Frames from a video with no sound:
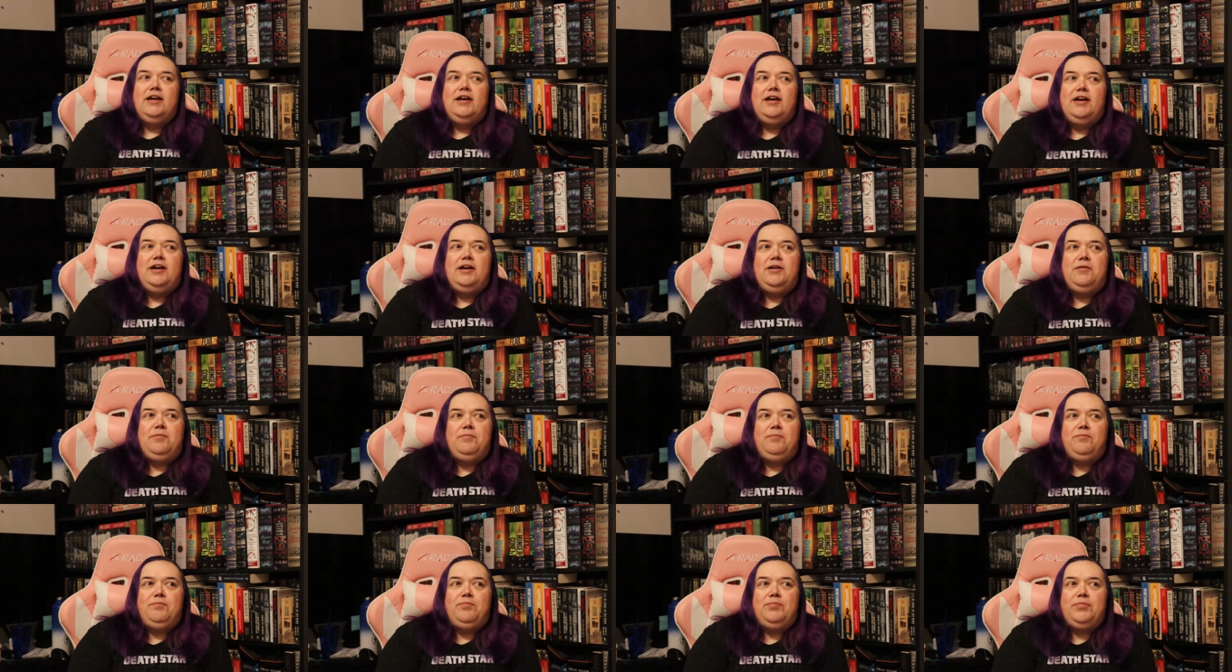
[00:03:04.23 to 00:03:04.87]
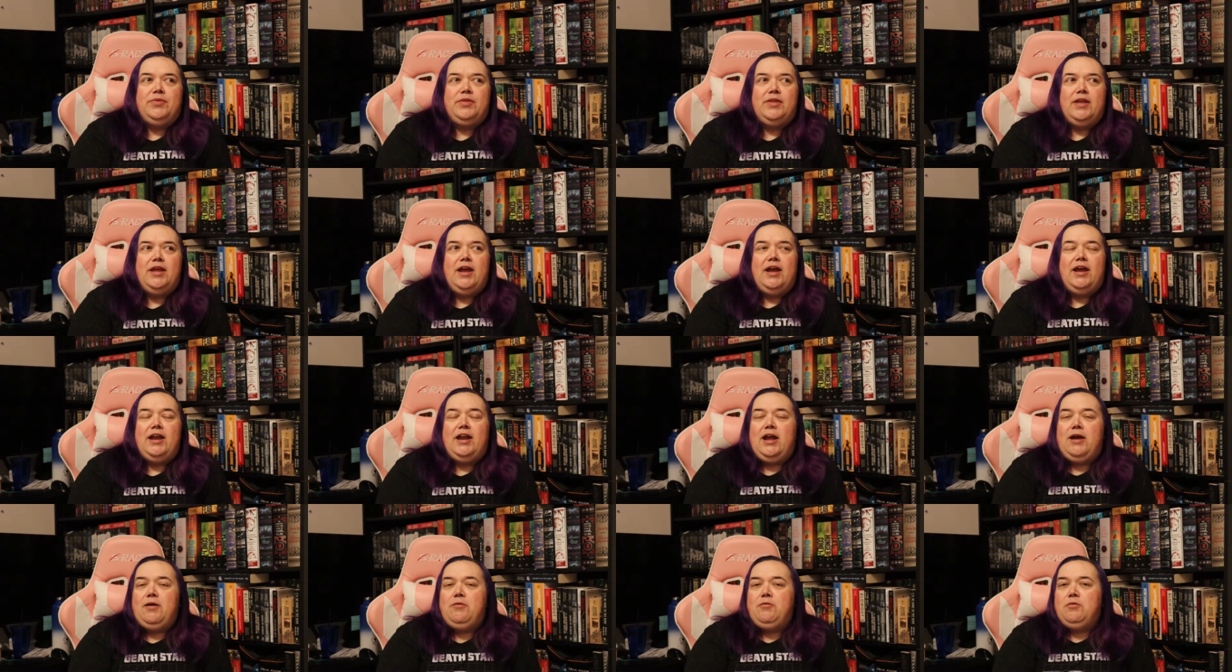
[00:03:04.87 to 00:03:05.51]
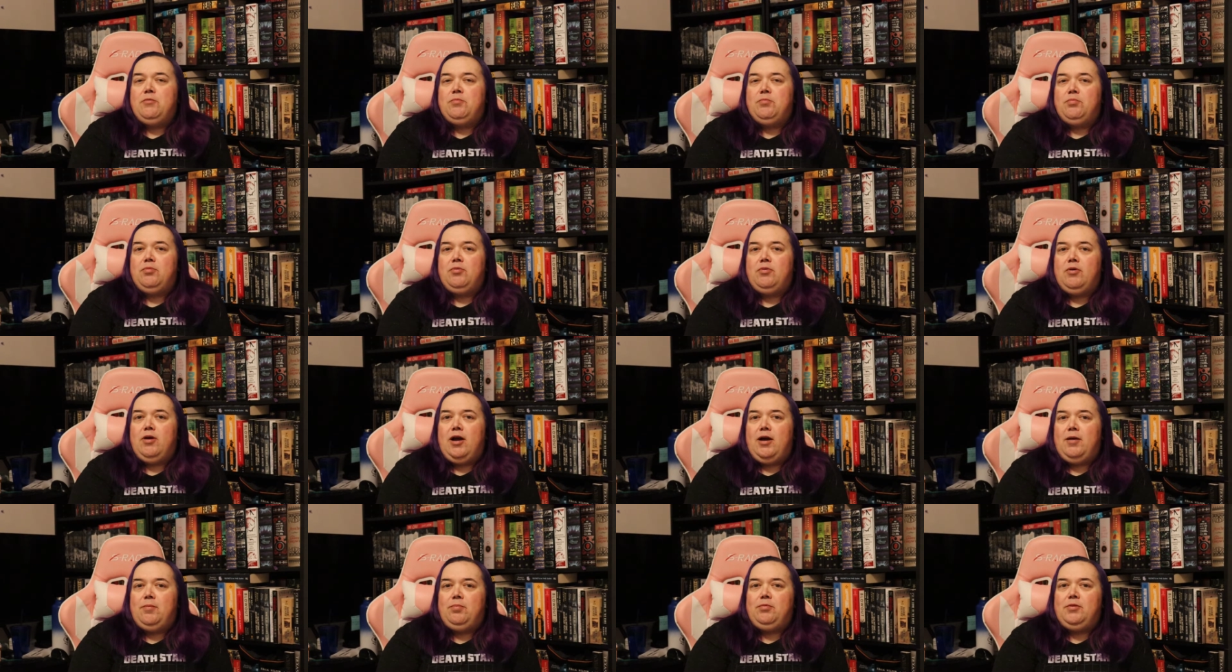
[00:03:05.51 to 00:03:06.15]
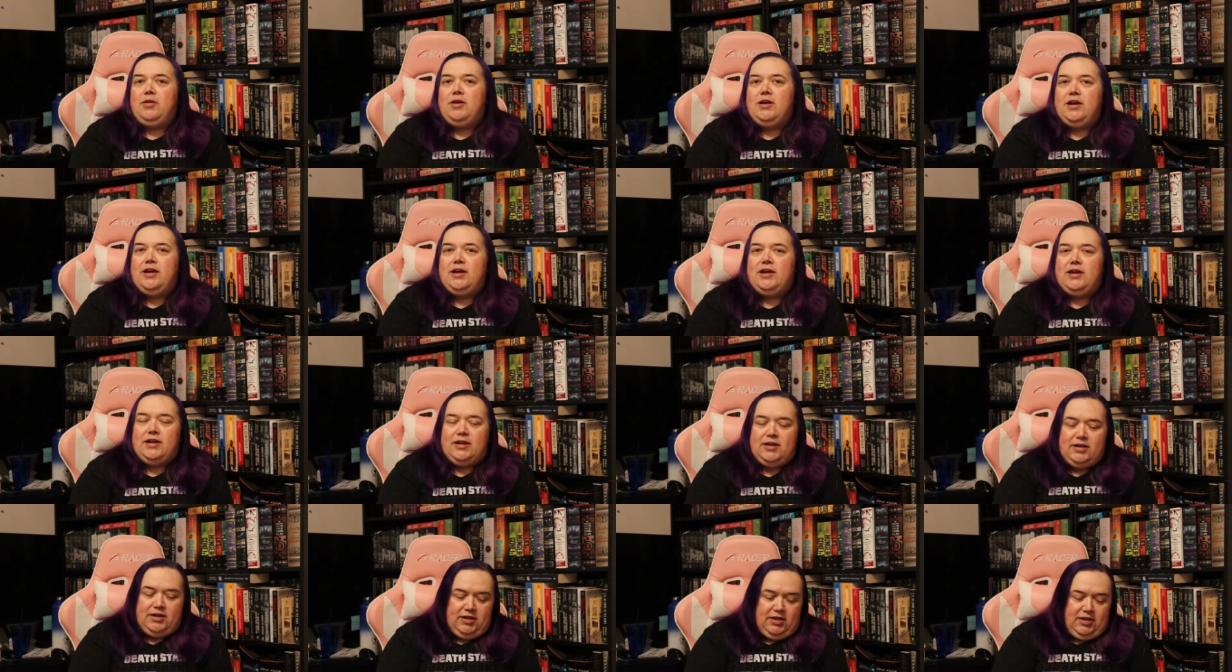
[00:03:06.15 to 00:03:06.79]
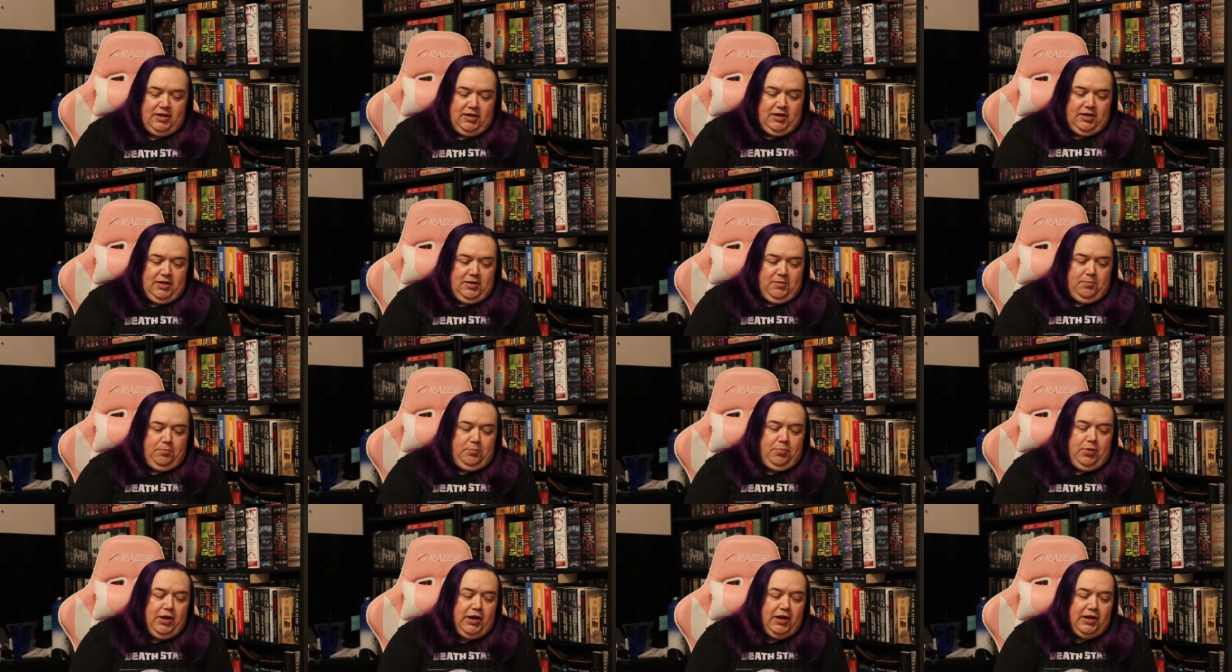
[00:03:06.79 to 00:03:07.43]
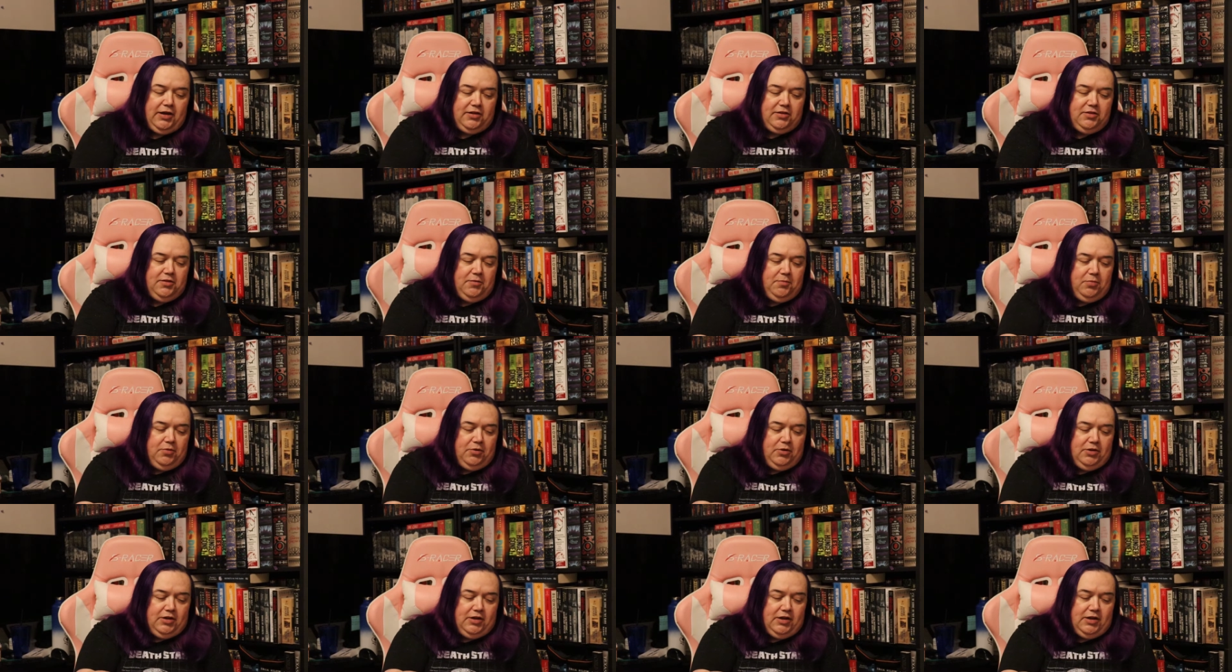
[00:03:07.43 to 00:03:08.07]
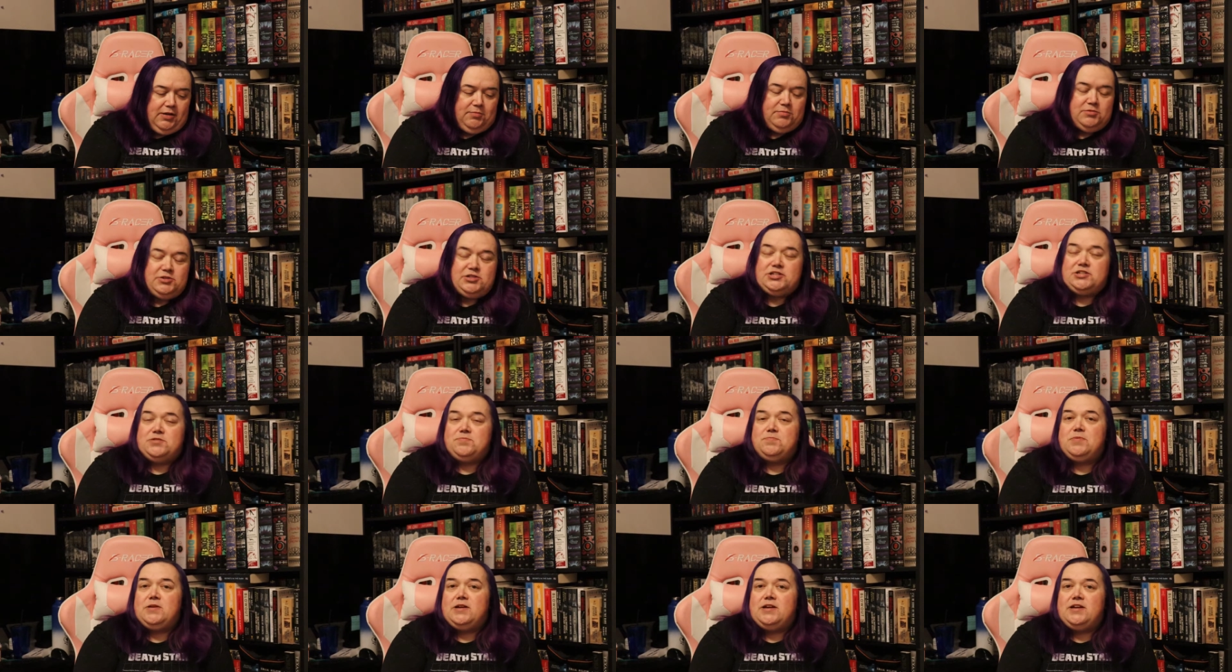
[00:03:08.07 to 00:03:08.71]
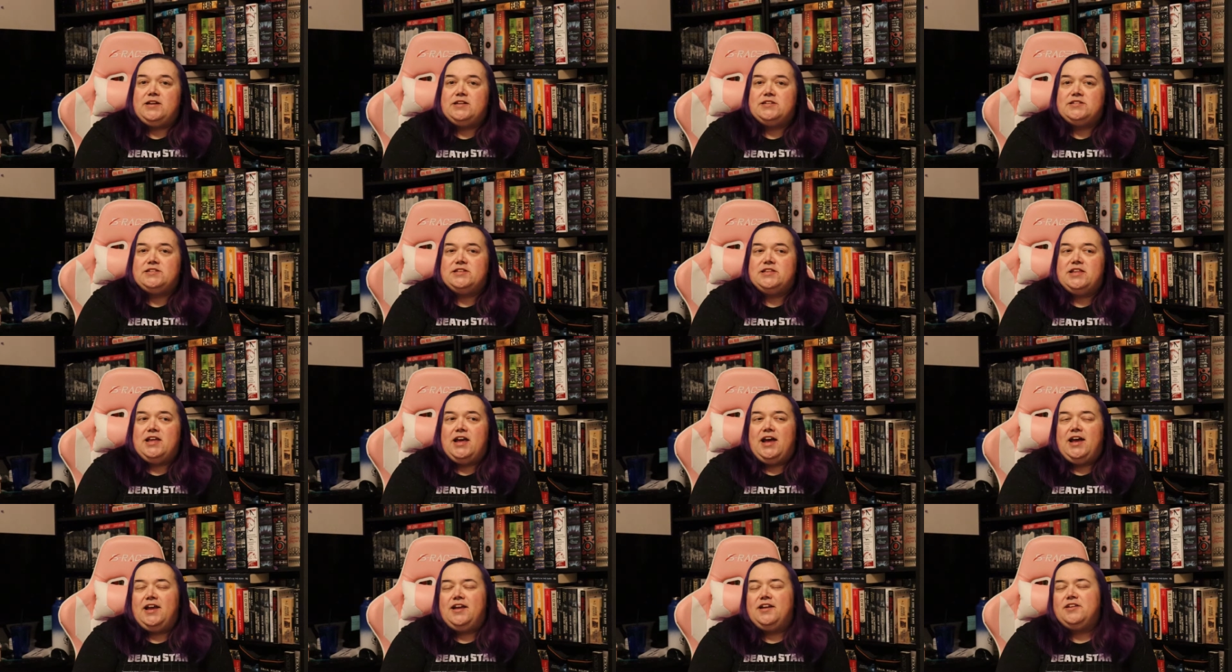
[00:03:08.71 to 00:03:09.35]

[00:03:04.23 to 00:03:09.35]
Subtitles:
And I would probably pick the book up just because of that.